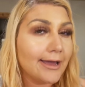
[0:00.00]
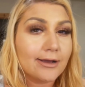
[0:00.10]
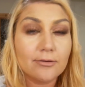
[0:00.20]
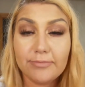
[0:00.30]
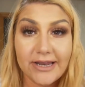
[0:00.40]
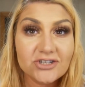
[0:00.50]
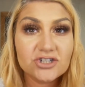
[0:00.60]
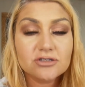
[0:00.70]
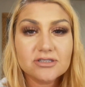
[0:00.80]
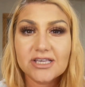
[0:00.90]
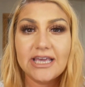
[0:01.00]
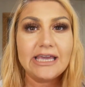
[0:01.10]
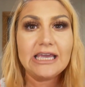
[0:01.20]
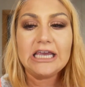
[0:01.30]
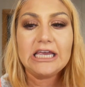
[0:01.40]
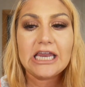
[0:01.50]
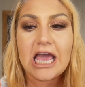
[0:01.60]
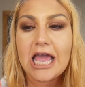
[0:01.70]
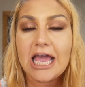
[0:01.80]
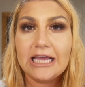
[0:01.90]
complexion skin,
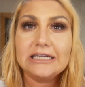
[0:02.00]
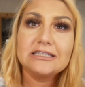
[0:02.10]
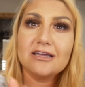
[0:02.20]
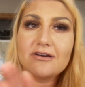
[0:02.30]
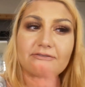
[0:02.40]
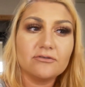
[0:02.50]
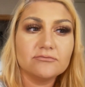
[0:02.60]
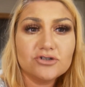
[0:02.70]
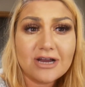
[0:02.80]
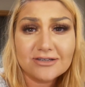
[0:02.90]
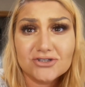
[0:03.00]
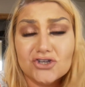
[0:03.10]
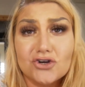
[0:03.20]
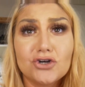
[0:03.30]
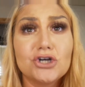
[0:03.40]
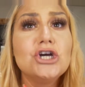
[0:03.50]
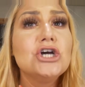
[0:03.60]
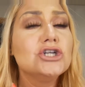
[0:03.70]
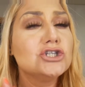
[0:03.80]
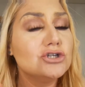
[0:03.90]
and they're from drugstore,
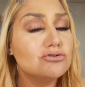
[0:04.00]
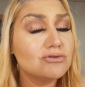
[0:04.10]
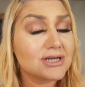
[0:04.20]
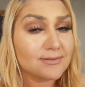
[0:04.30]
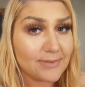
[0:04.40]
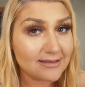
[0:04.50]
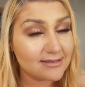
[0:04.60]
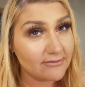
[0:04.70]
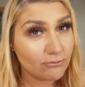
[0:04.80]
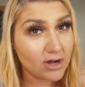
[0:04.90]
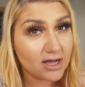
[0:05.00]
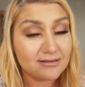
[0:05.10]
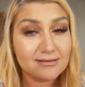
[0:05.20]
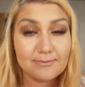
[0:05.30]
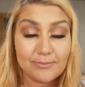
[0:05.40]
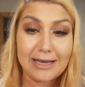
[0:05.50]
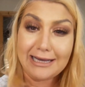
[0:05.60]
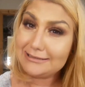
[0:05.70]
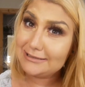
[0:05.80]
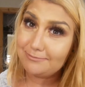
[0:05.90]
two expensive ones,
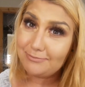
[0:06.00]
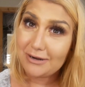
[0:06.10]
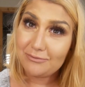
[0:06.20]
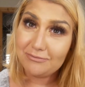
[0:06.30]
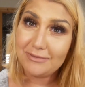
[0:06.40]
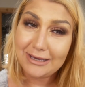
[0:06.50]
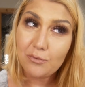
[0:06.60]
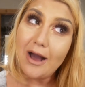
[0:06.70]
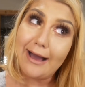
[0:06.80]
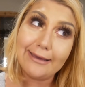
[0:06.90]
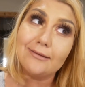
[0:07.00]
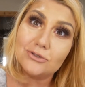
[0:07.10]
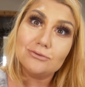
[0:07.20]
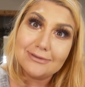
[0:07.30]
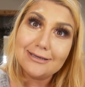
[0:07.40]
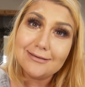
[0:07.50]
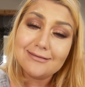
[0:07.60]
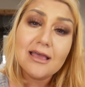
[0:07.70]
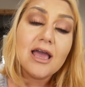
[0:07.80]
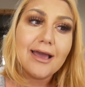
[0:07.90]
but bear with me why I'm doing
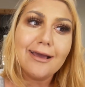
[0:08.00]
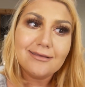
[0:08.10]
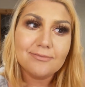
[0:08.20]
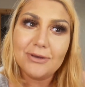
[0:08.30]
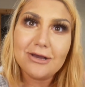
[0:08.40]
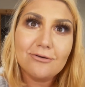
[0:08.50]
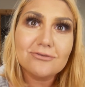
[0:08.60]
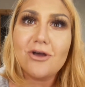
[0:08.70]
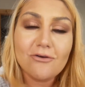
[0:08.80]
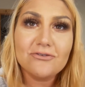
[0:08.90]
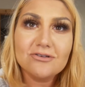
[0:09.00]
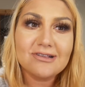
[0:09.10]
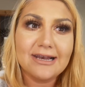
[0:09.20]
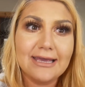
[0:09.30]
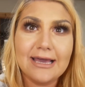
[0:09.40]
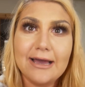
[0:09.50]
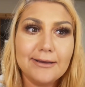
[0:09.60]
this. It's because obviously